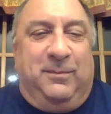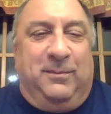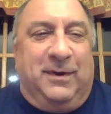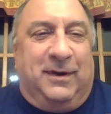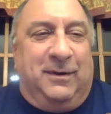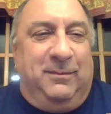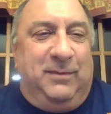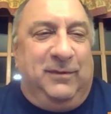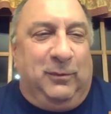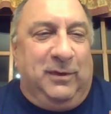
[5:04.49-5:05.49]

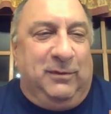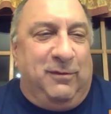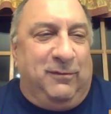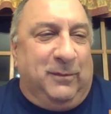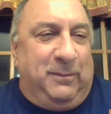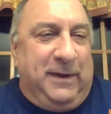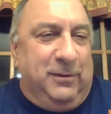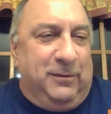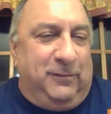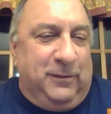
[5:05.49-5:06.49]
Before we go over to
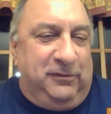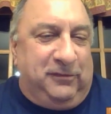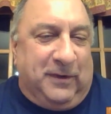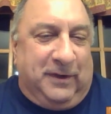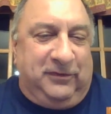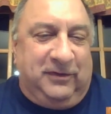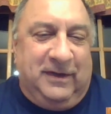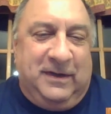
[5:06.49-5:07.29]
Peter for his thoughts,